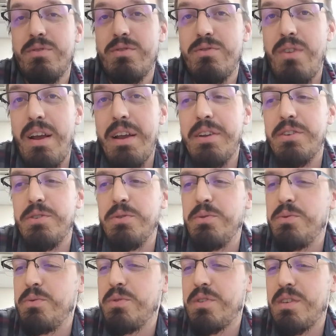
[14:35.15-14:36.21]
trying
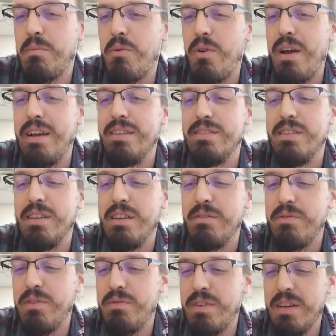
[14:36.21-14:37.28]
to summarize it in
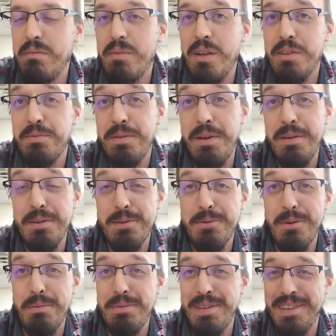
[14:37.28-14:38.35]
15 minutes without a
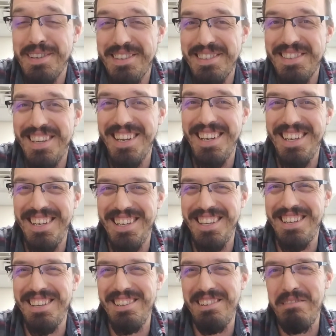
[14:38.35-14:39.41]
script is
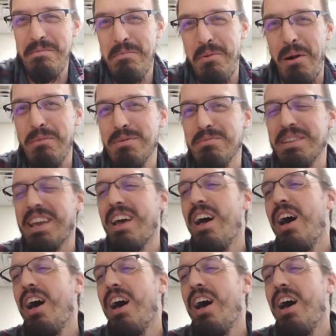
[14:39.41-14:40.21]
probably